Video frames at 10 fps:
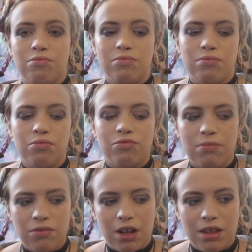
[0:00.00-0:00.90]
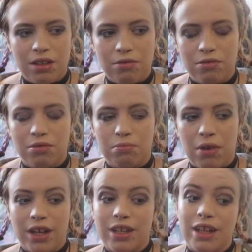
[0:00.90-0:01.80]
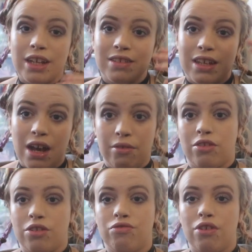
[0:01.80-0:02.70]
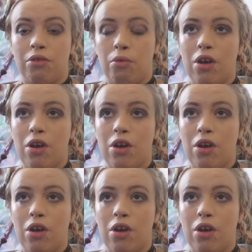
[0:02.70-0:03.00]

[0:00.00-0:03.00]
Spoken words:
when your mind gets out of control,